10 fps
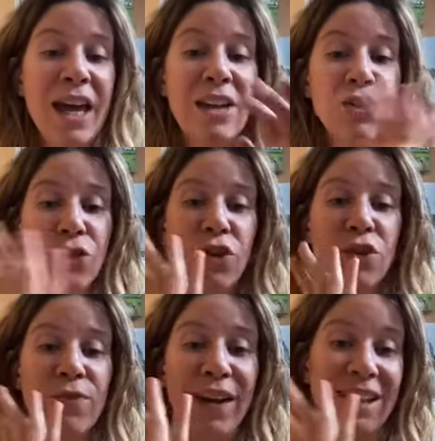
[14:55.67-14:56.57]

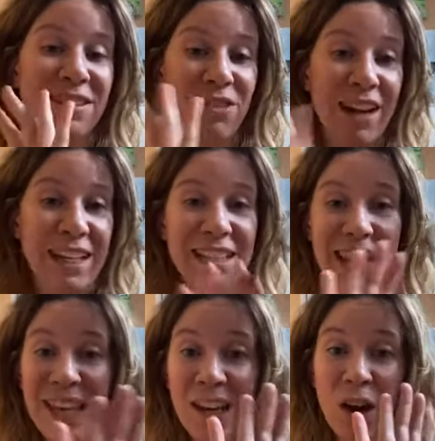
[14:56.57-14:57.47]
introduce the
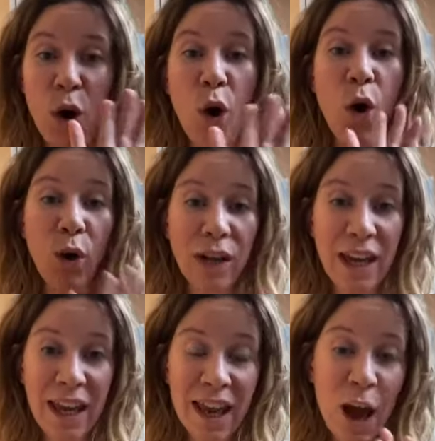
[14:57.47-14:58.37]
laterality
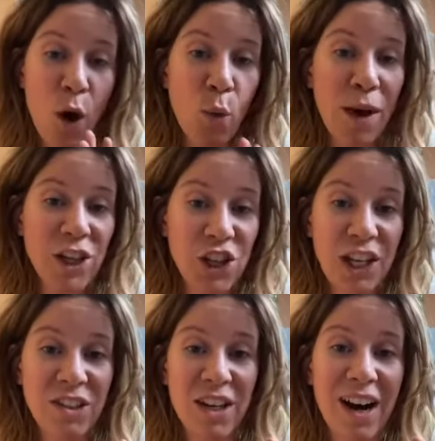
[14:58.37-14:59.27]
only when
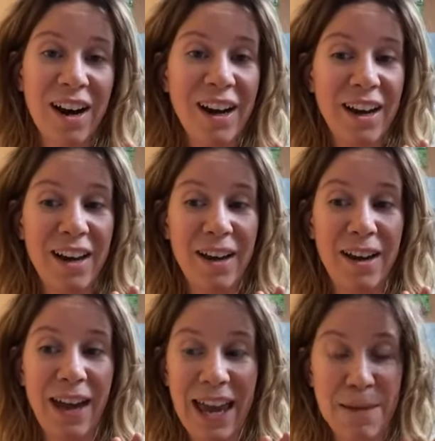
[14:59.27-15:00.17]
children
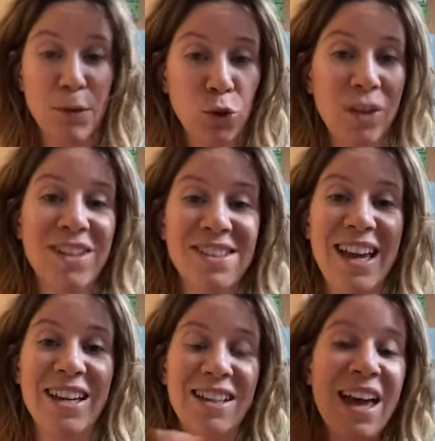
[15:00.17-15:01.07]
are able to
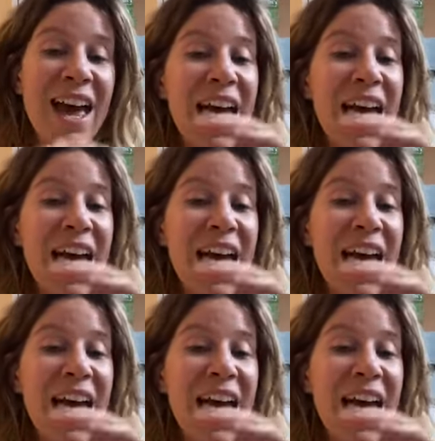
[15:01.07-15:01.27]
understand